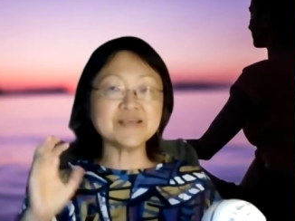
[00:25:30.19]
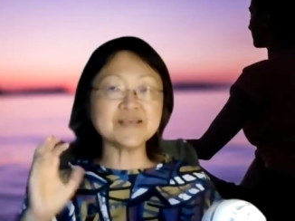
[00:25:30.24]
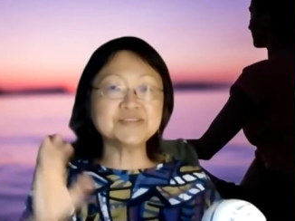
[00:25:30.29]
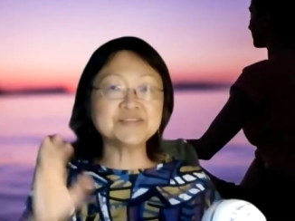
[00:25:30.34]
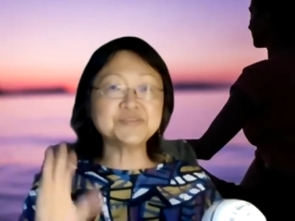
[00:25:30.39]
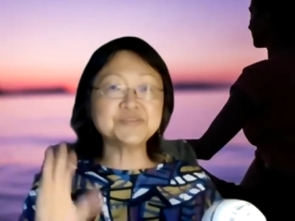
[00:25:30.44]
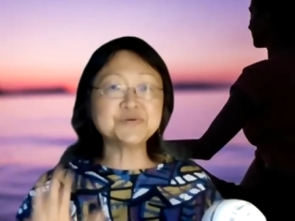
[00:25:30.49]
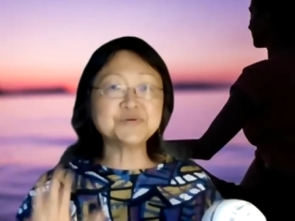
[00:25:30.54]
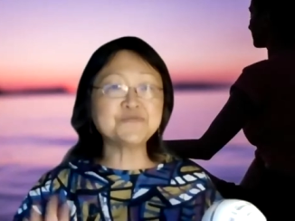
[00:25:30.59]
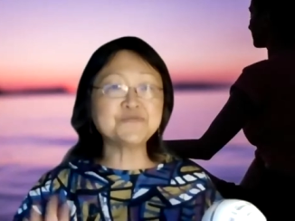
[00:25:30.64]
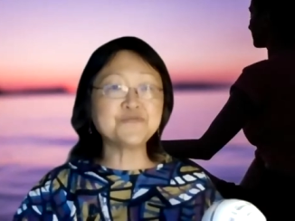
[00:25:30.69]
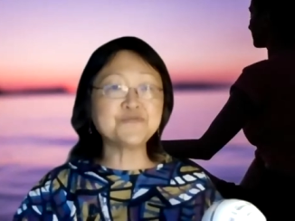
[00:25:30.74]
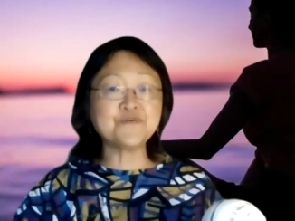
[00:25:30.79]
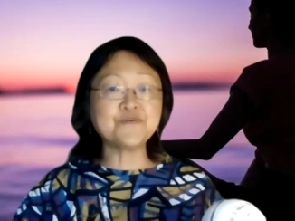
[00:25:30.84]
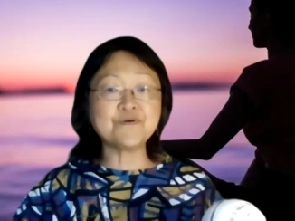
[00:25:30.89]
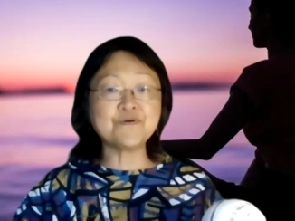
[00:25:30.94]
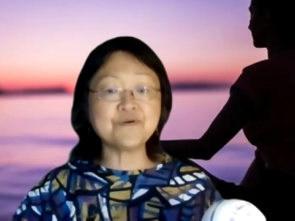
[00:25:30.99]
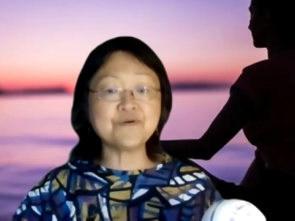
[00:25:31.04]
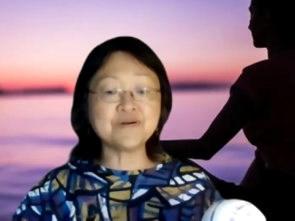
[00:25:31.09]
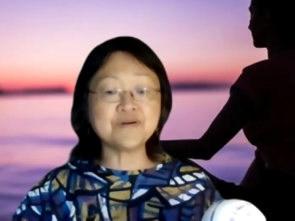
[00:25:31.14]
So
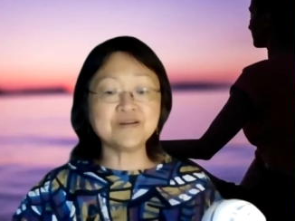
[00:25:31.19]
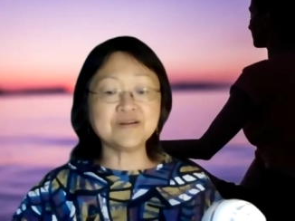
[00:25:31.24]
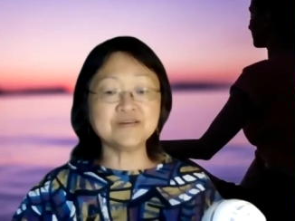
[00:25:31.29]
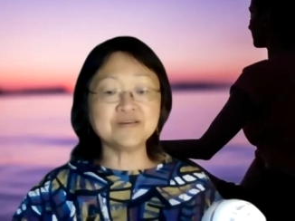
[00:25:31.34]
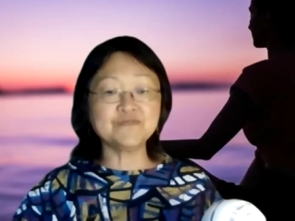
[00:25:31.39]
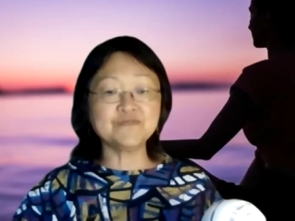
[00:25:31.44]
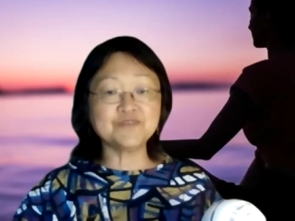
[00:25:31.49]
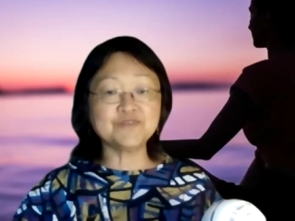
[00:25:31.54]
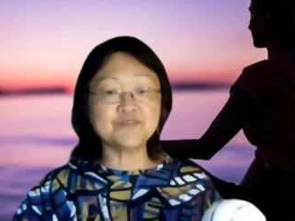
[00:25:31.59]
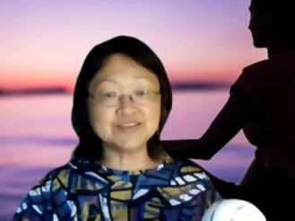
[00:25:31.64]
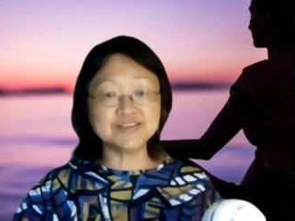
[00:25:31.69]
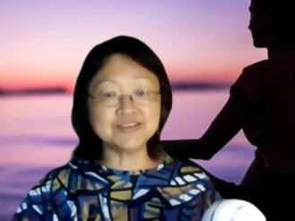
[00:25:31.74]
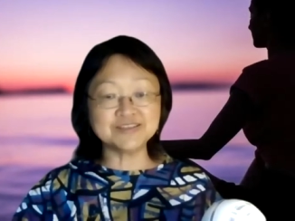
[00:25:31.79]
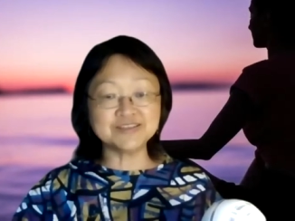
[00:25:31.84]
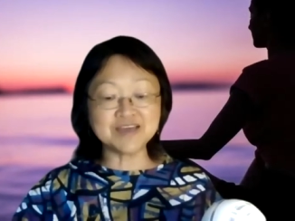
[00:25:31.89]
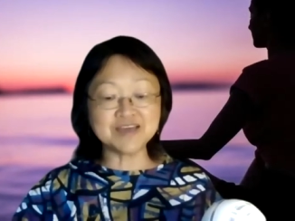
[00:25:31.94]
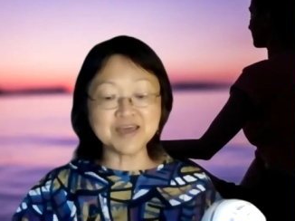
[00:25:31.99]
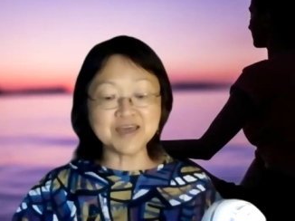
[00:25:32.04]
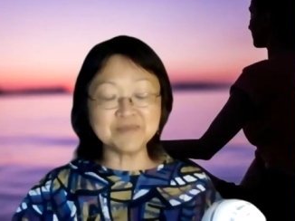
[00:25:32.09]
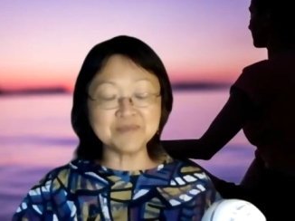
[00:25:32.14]
for this
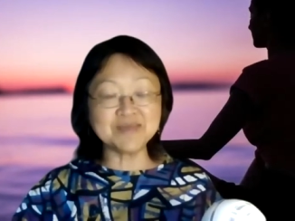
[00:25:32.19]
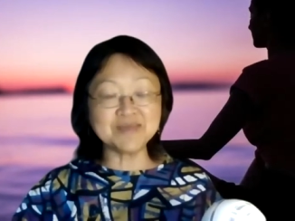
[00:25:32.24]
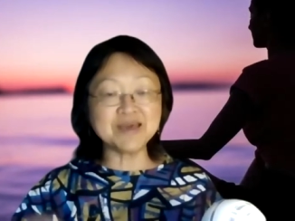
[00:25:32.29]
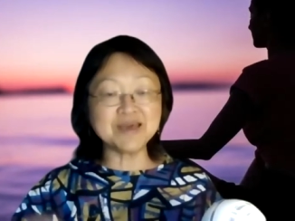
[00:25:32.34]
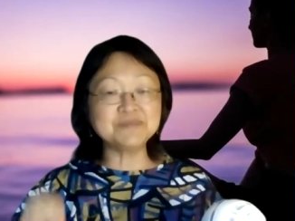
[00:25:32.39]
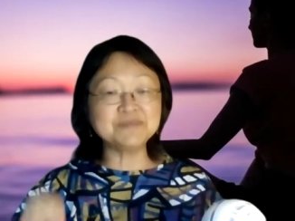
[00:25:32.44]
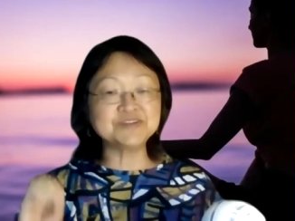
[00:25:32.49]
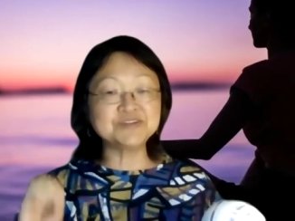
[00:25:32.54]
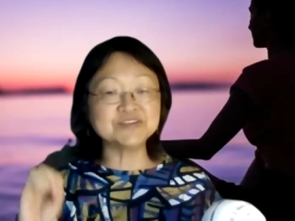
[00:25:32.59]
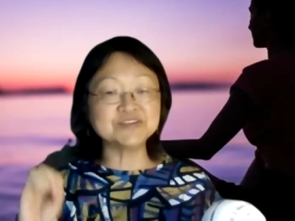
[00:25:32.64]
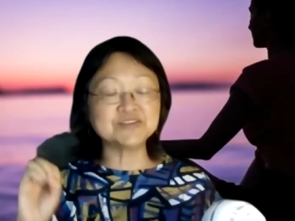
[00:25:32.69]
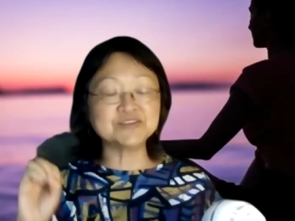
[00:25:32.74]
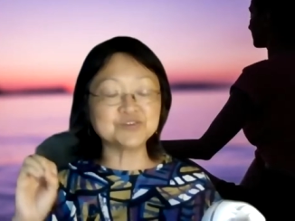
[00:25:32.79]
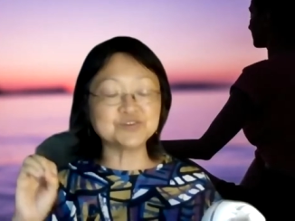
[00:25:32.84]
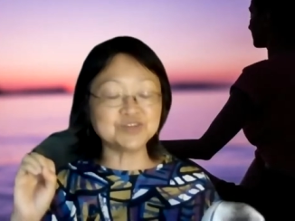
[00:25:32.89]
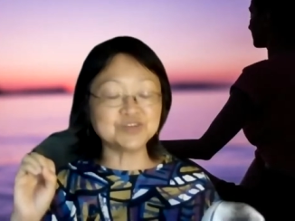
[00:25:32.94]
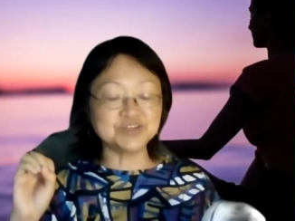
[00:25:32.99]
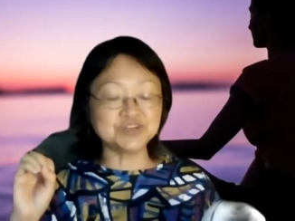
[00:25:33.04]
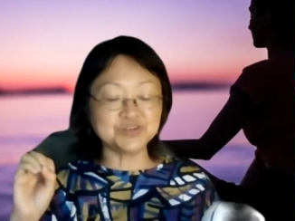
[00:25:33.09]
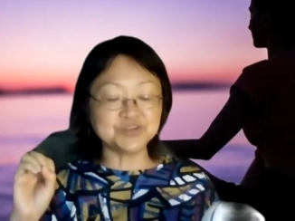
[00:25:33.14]
time, I'm just
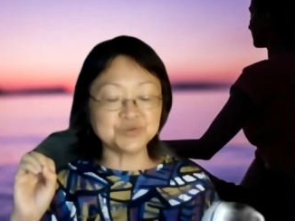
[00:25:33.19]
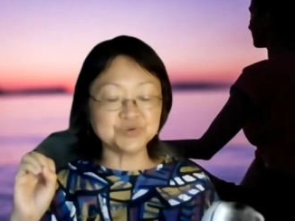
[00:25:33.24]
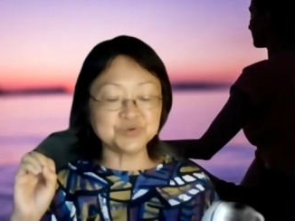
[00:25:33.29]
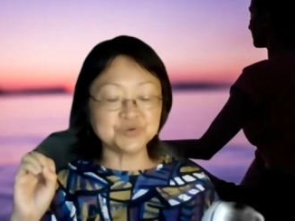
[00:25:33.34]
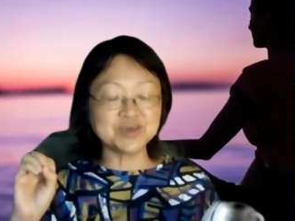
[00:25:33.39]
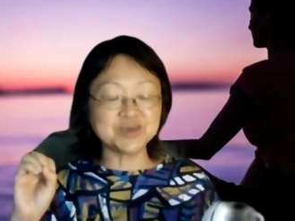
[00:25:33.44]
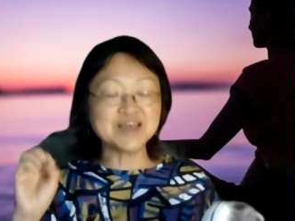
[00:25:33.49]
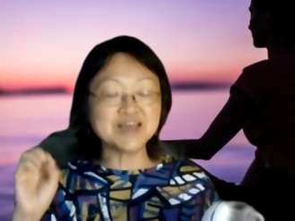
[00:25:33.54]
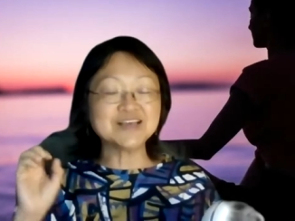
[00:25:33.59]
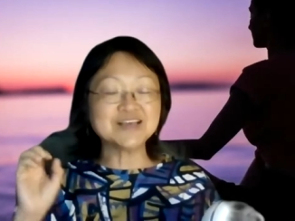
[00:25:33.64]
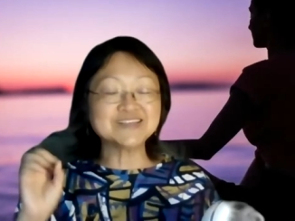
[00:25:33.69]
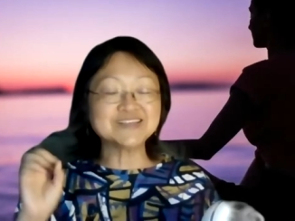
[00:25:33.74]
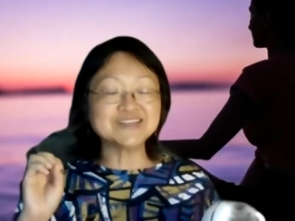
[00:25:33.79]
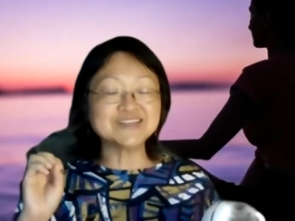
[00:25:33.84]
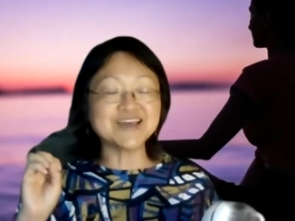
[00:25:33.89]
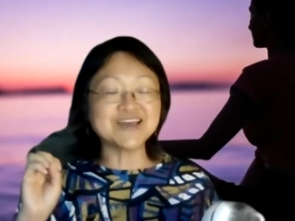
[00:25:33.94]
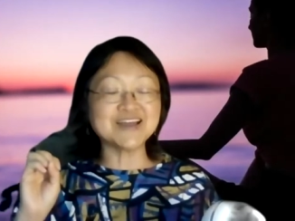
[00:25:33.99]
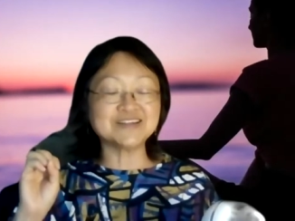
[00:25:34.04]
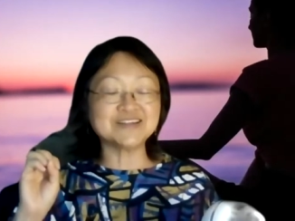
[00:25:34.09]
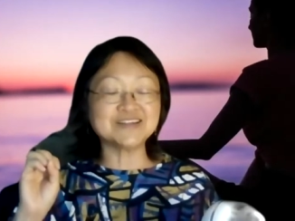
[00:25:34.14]
going to
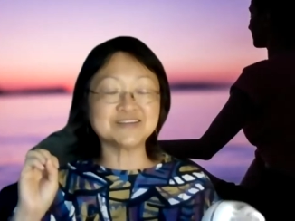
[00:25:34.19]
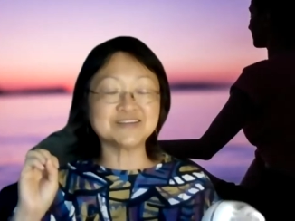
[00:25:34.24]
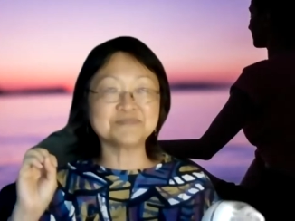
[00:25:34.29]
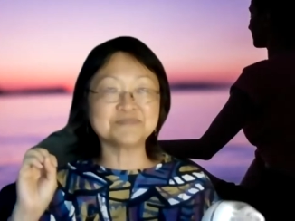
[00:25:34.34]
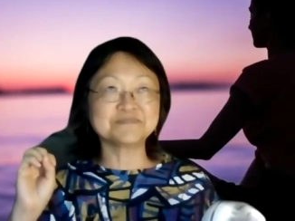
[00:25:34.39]
start